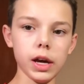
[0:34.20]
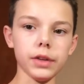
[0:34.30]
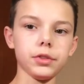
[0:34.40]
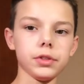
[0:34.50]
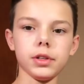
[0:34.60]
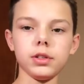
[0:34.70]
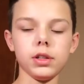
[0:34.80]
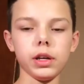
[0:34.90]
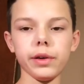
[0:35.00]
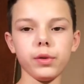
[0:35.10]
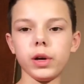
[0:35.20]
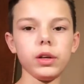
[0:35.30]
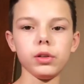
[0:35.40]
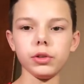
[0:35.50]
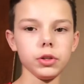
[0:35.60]
entered into the giveaway.
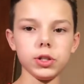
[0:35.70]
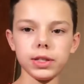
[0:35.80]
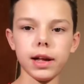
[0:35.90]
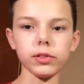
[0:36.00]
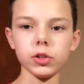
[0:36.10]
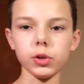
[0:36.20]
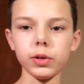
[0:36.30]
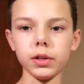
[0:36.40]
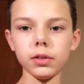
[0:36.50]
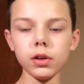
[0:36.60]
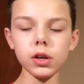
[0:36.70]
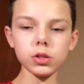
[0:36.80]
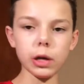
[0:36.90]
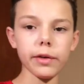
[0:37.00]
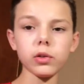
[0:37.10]
You literally just have to join.
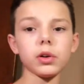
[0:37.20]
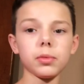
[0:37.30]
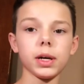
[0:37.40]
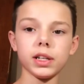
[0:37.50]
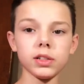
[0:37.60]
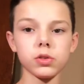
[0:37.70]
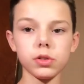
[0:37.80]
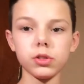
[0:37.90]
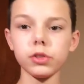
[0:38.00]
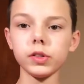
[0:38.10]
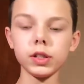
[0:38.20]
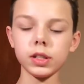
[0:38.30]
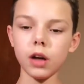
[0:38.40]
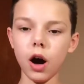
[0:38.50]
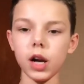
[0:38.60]
So everyone in my Discord server
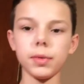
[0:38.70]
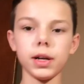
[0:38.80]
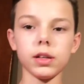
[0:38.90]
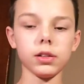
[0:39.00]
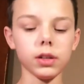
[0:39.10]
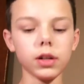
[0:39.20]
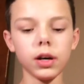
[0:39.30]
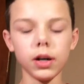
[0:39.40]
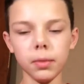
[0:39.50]
is automatically